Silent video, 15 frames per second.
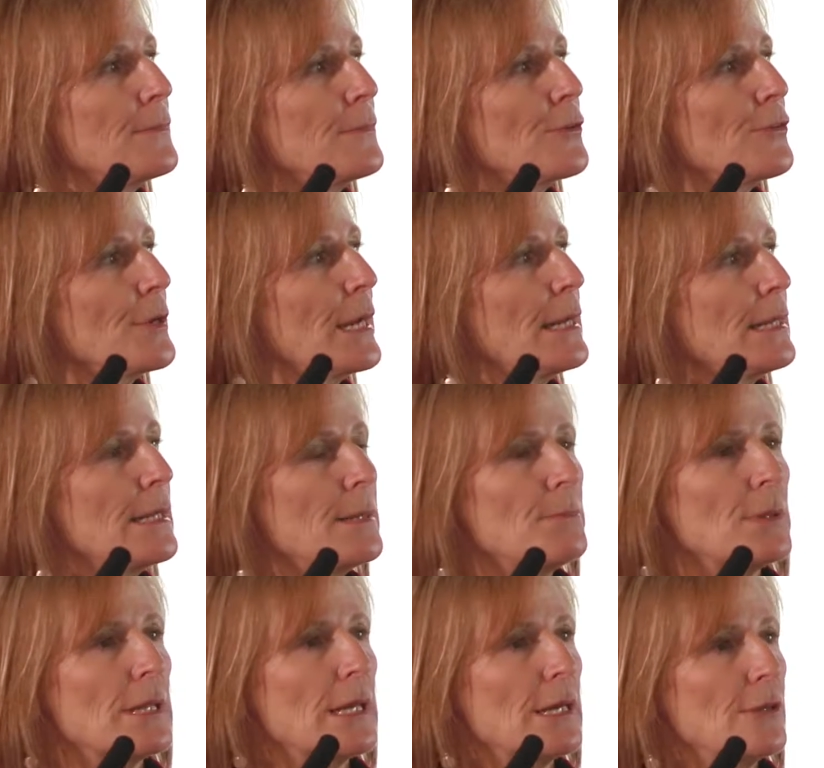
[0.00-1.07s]
created a
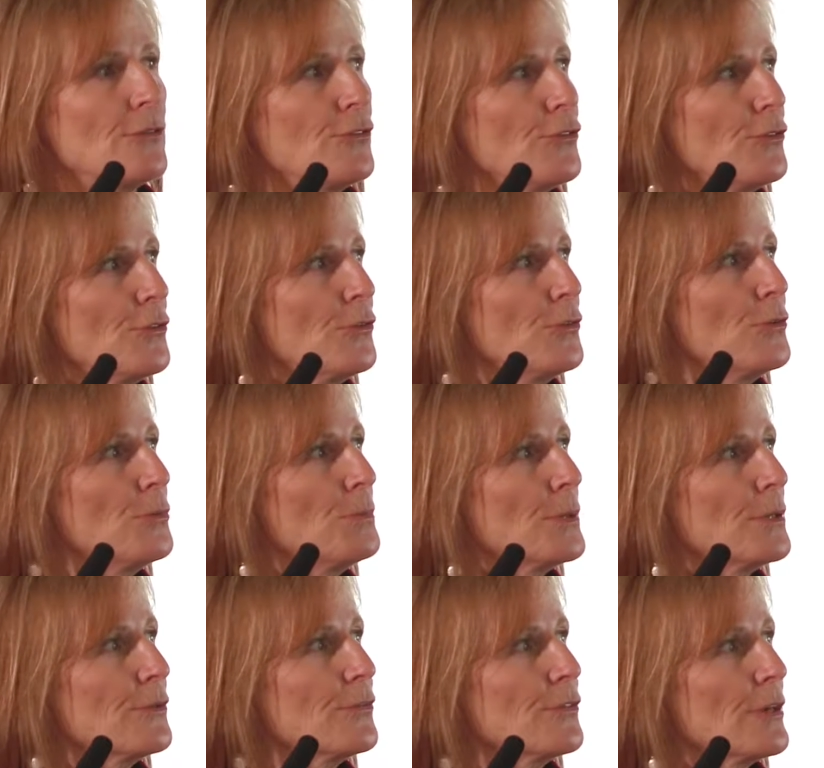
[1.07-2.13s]
plan to
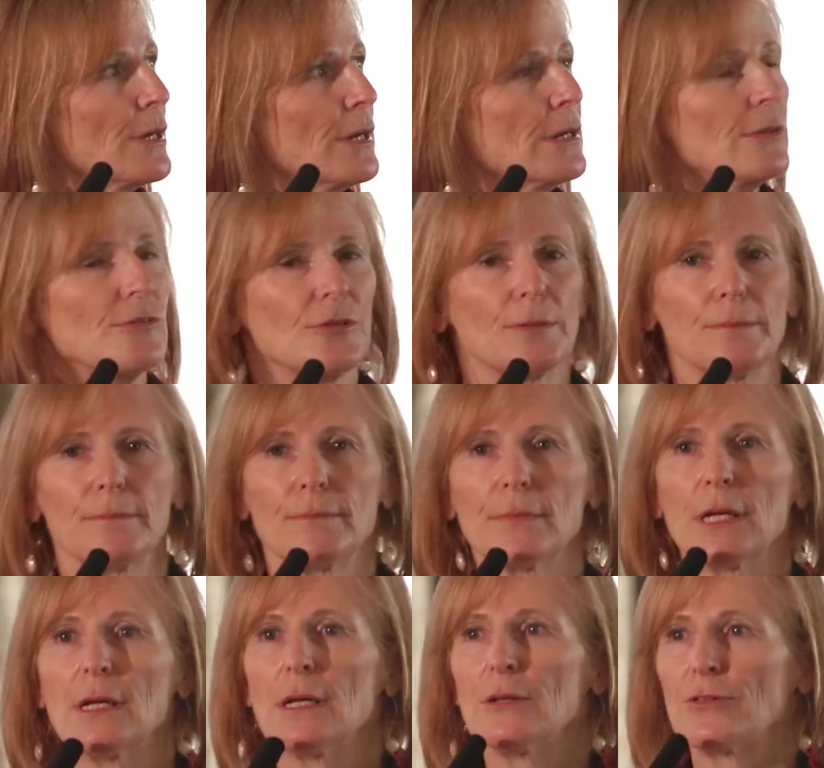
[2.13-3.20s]
put some
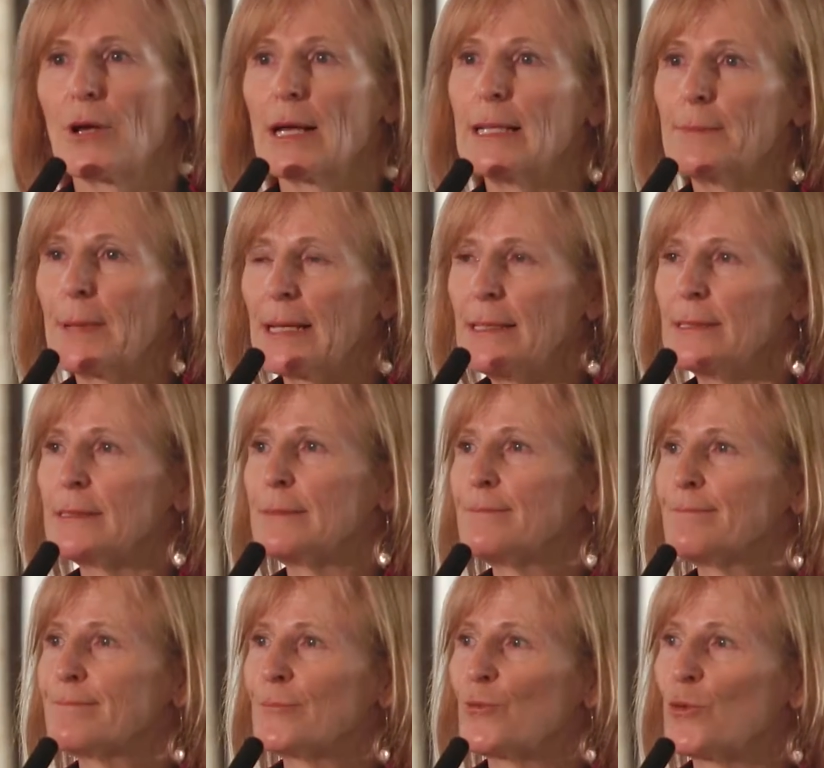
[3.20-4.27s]
dynamite,
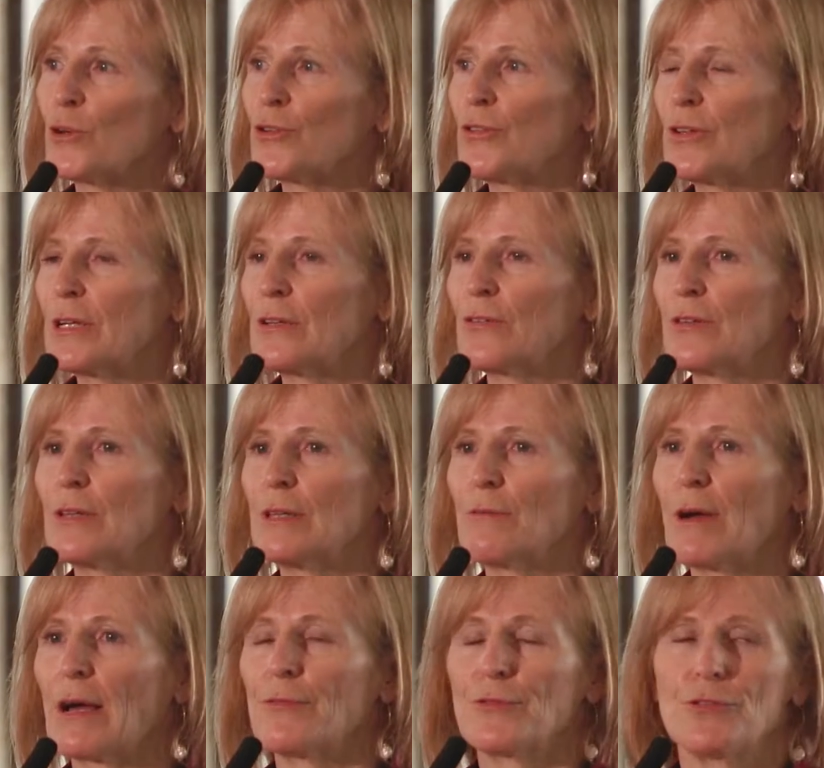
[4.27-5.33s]
4 sticks, in the
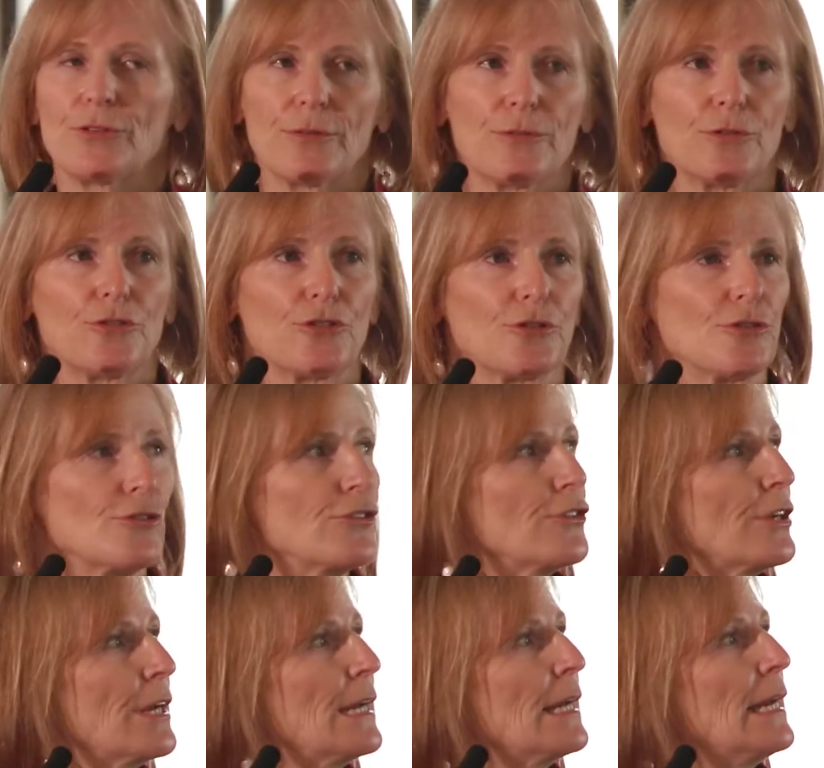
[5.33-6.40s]
rafters of the
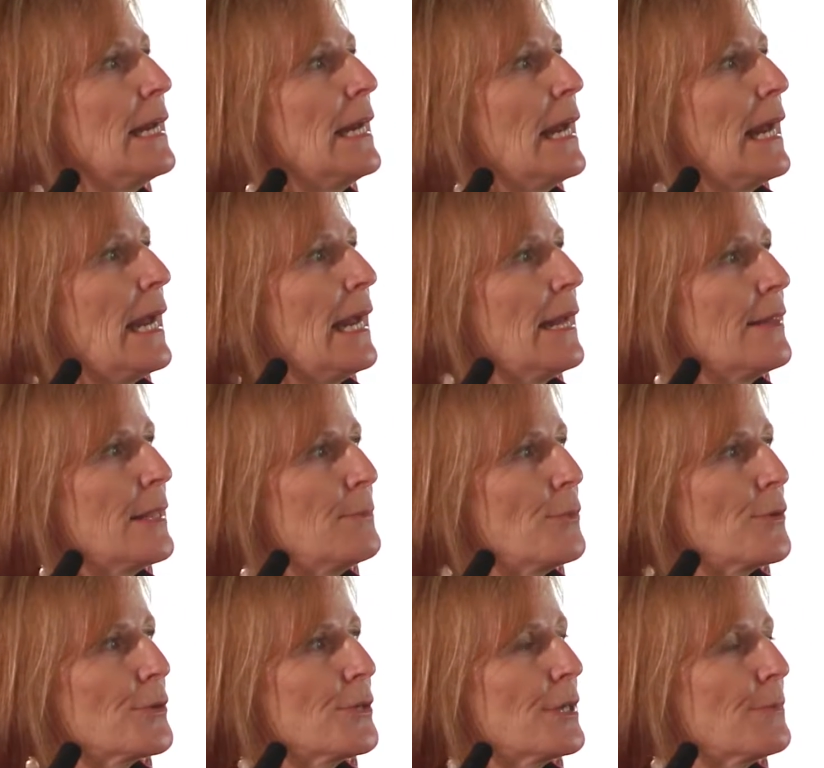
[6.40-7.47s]
church, and they
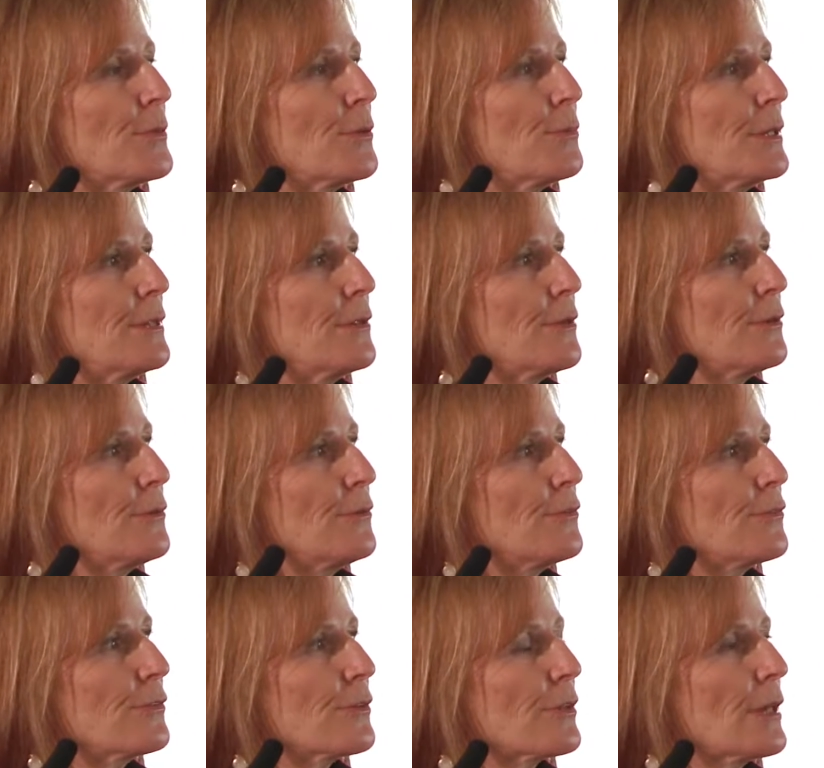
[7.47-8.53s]
boarded up the
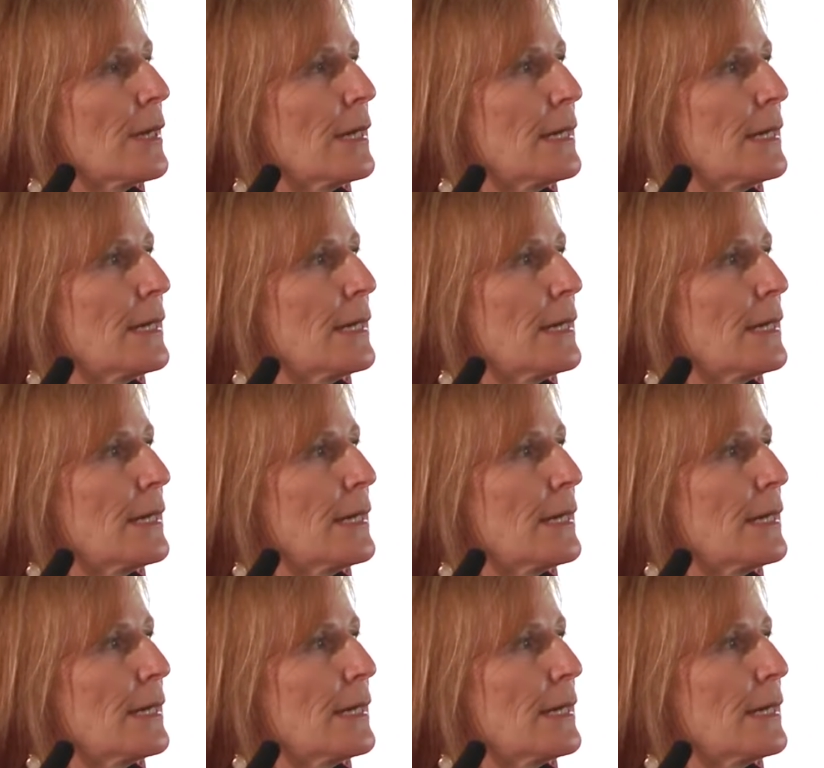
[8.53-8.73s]
windows.